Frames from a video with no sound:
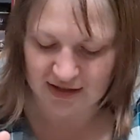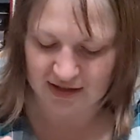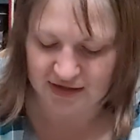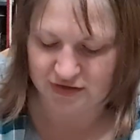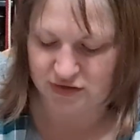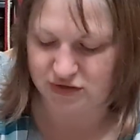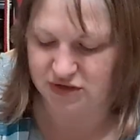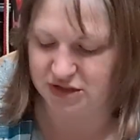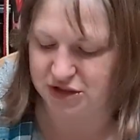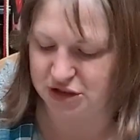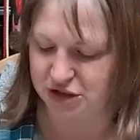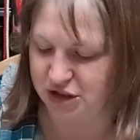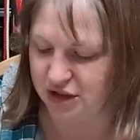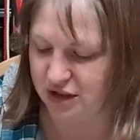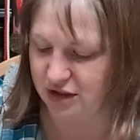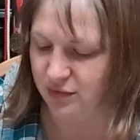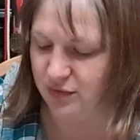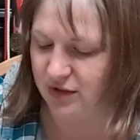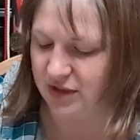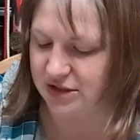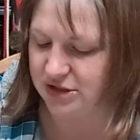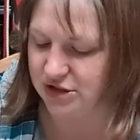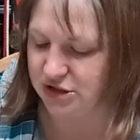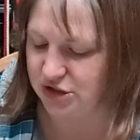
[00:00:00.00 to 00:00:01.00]
So initially
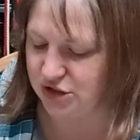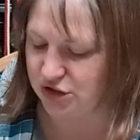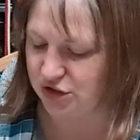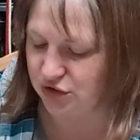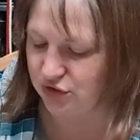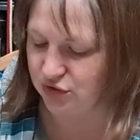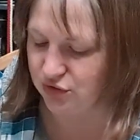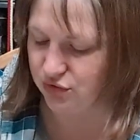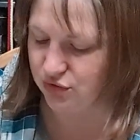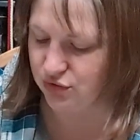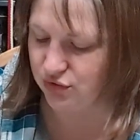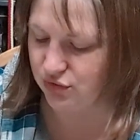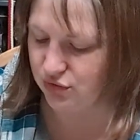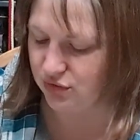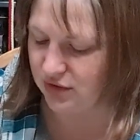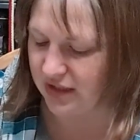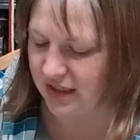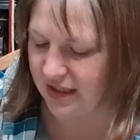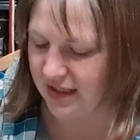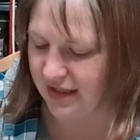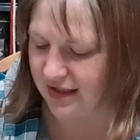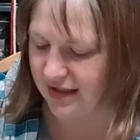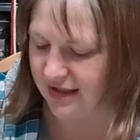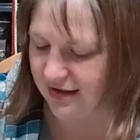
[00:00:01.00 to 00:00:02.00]
we had 2
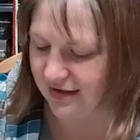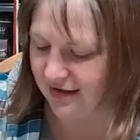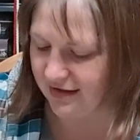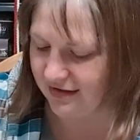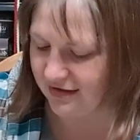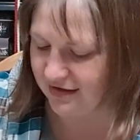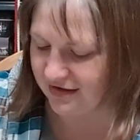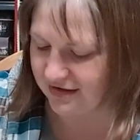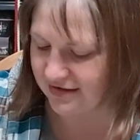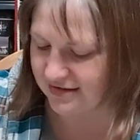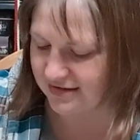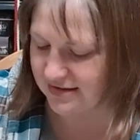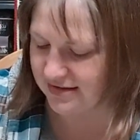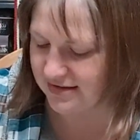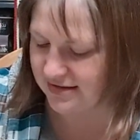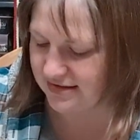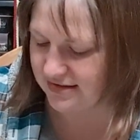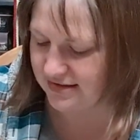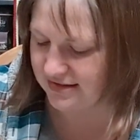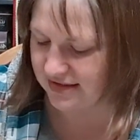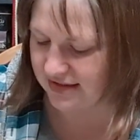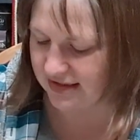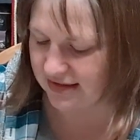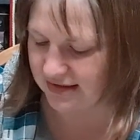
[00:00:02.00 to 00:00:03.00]
and I think
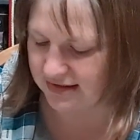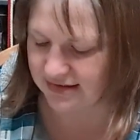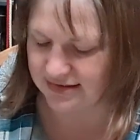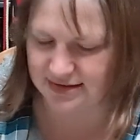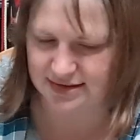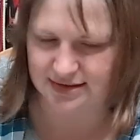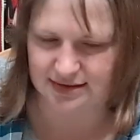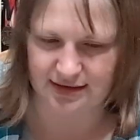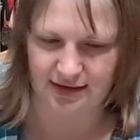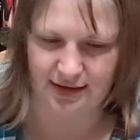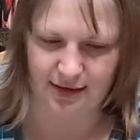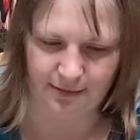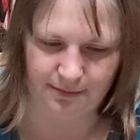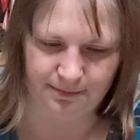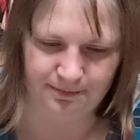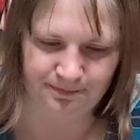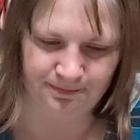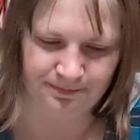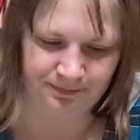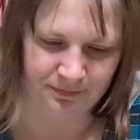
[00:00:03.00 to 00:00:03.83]
6. Yep.